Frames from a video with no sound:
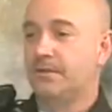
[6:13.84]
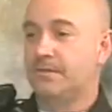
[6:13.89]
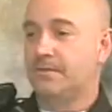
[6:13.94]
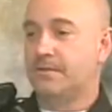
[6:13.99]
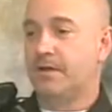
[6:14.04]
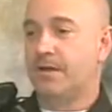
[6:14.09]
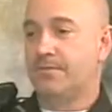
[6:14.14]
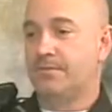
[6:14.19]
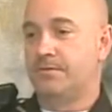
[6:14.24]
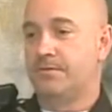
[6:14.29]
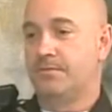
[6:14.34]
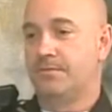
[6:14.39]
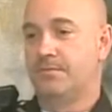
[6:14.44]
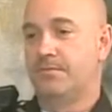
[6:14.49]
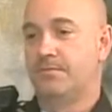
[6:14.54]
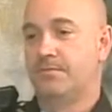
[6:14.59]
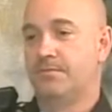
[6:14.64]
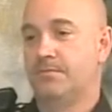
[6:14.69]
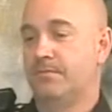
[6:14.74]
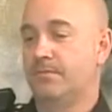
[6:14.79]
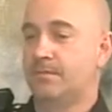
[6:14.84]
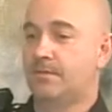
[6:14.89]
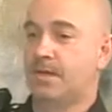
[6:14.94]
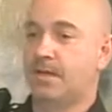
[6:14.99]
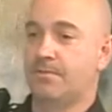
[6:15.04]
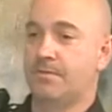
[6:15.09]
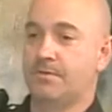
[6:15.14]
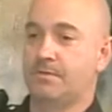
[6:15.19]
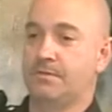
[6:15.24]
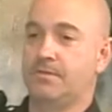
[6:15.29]
officer from the
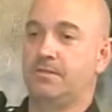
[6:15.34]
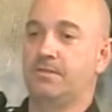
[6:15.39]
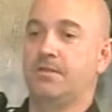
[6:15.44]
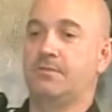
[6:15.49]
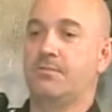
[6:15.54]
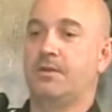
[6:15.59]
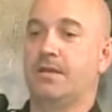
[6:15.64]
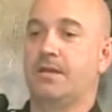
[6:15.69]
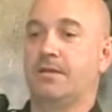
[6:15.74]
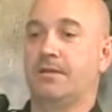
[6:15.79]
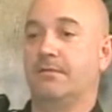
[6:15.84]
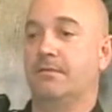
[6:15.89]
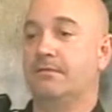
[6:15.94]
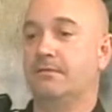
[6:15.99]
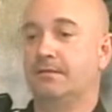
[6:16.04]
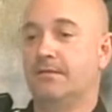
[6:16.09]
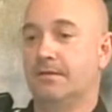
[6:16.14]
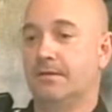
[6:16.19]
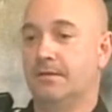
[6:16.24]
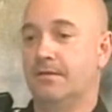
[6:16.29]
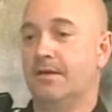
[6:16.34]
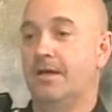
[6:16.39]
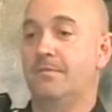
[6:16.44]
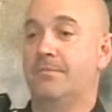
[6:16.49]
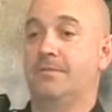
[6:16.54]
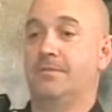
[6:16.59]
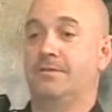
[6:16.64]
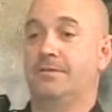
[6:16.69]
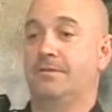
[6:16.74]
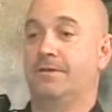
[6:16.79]
time I was a young man, up
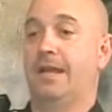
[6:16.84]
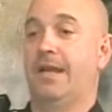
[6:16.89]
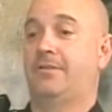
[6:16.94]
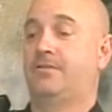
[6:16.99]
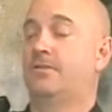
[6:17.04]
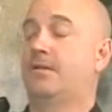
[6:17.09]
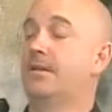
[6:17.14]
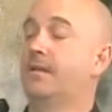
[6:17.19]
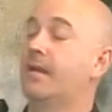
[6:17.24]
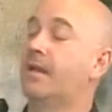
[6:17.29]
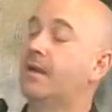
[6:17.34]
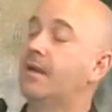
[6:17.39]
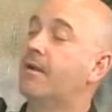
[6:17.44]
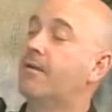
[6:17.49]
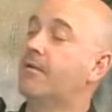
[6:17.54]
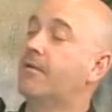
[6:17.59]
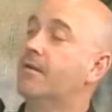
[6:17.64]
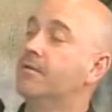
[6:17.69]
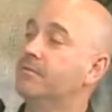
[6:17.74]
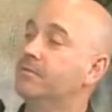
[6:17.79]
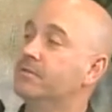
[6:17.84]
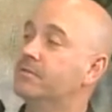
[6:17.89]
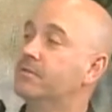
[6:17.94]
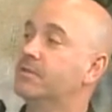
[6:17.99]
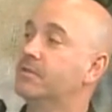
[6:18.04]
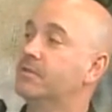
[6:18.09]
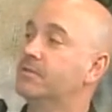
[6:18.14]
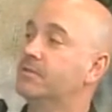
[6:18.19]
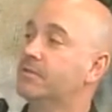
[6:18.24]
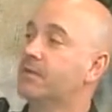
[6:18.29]
until actually I got hired on with the
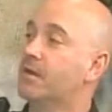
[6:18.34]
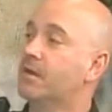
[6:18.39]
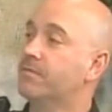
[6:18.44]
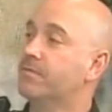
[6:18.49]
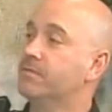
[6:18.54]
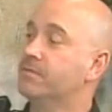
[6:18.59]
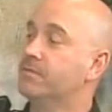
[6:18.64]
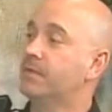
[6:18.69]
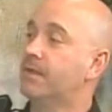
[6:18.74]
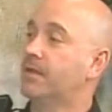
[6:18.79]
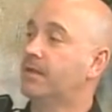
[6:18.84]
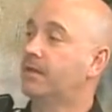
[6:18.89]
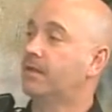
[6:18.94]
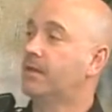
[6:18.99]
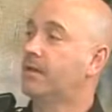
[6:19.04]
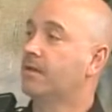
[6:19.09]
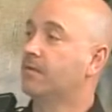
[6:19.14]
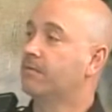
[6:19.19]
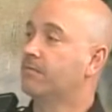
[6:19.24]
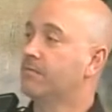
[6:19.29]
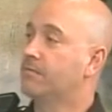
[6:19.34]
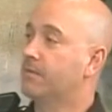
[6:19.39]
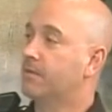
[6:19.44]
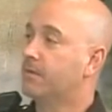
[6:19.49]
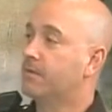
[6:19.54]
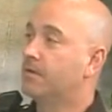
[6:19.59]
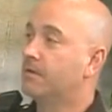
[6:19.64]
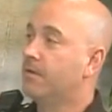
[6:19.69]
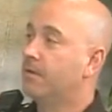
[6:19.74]
sheriff's office back in '94.